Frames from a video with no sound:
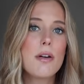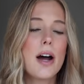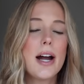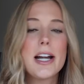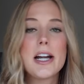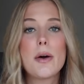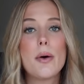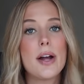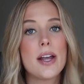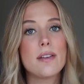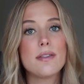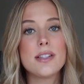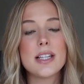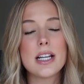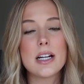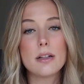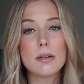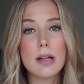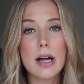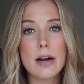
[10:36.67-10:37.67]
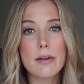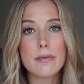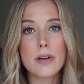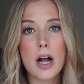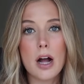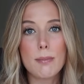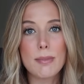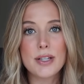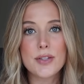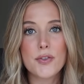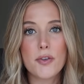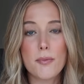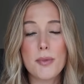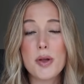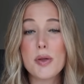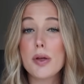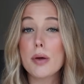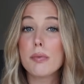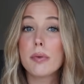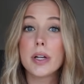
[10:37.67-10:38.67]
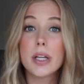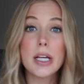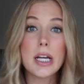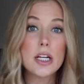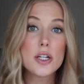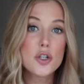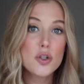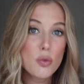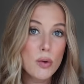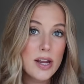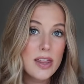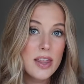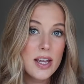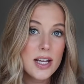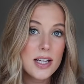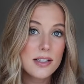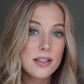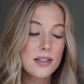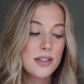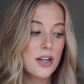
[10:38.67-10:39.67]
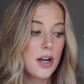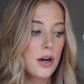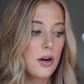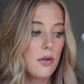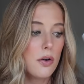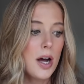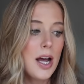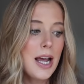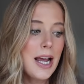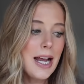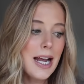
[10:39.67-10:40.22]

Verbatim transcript: I know I have seen a lot of comments from you that really enjoy this, so